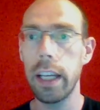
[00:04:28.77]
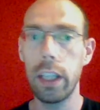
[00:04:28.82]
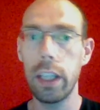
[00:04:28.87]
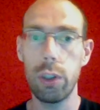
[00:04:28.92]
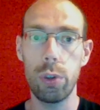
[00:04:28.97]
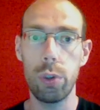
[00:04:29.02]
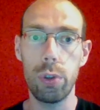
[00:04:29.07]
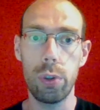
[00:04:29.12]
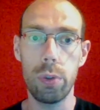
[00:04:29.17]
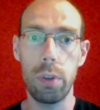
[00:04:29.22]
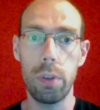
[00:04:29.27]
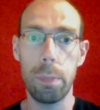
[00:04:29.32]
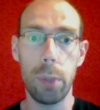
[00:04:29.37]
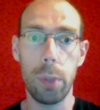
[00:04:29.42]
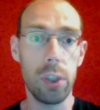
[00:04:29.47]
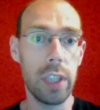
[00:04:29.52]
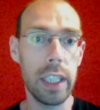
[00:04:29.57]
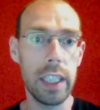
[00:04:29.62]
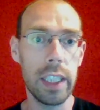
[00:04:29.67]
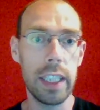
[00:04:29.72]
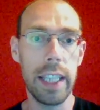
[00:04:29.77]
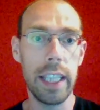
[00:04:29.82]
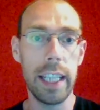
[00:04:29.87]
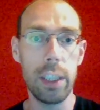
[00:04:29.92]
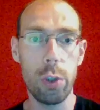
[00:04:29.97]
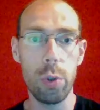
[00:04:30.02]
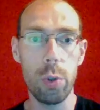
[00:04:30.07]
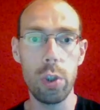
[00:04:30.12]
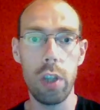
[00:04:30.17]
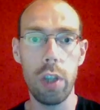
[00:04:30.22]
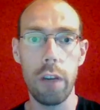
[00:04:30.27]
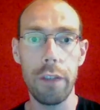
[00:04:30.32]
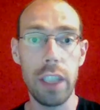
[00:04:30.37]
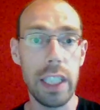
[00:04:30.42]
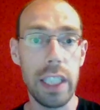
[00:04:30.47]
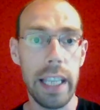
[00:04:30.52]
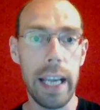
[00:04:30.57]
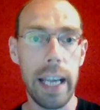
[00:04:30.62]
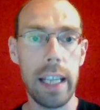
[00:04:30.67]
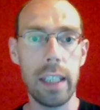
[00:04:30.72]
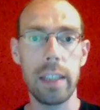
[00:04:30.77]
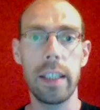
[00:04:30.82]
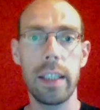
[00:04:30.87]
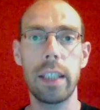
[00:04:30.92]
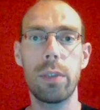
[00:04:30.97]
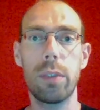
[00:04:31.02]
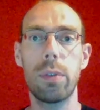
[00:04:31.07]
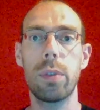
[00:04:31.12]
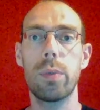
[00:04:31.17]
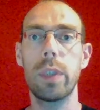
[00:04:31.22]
due to the possession and use of scarce natural